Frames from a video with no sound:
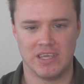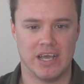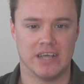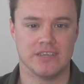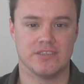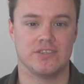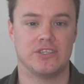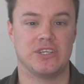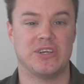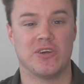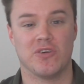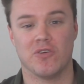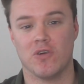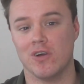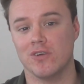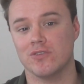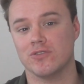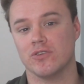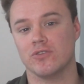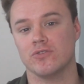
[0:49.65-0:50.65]

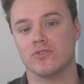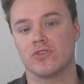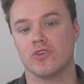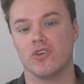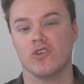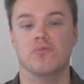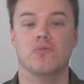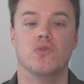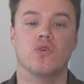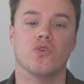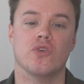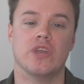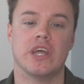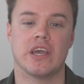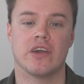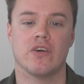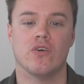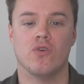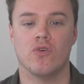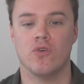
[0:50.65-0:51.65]
Yasujiro Ozu's Good
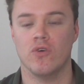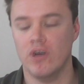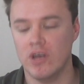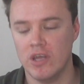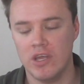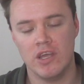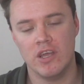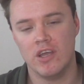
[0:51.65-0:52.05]
Morning, or